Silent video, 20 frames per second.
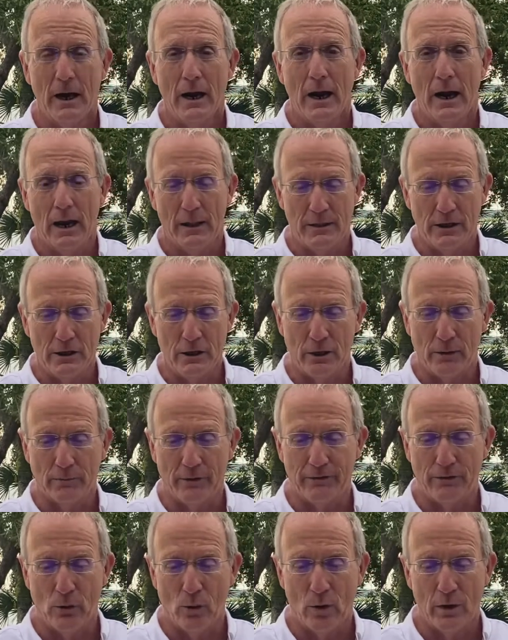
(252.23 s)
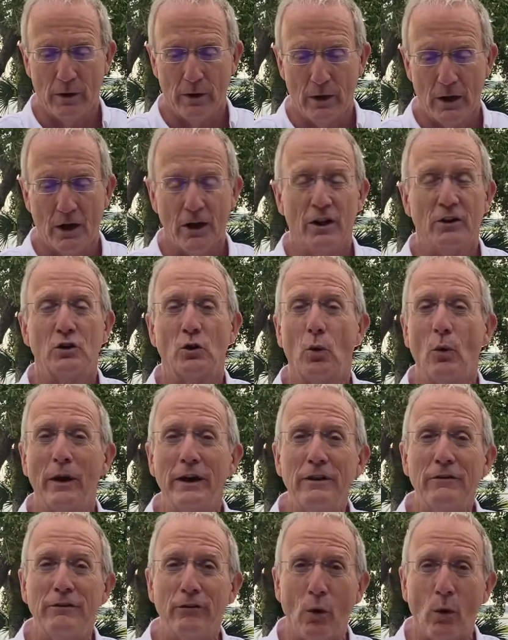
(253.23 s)
And the year before,
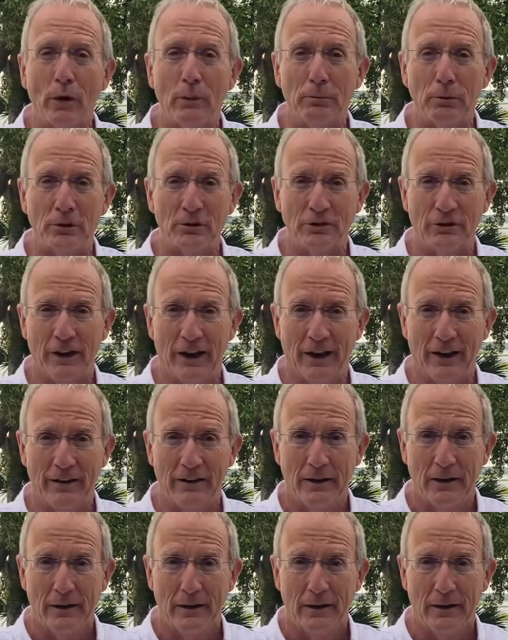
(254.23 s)
24%.